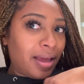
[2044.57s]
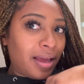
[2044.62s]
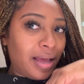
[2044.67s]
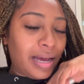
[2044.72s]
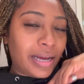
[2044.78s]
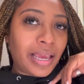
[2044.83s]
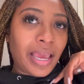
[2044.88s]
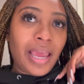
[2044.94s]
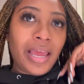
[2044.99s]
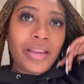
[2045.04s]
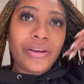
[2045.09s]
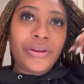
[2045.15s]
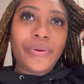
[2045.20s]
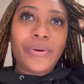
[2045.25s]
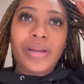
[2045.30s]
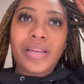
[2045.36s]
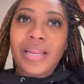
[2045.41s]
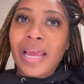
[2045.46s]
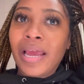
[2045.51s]
I can't
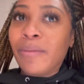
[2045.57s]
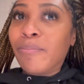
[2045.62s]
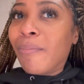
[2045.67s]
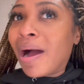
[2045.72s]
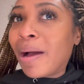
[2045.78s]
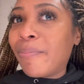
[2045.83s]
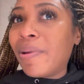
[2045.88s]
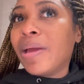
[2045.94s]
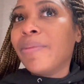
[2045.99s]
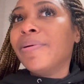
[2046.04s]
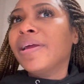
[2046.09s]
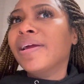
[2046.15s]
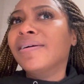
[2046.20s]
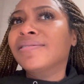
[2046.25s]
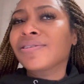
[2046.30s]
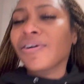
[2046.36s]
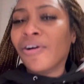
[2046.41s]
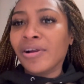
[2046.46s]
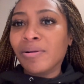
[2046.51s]
do it. And my baby
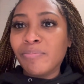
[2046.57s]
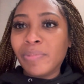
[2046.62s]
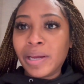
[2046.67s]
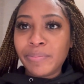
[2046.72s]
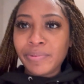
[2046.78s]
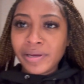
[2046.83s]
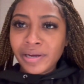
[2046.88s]
hairs aren't baby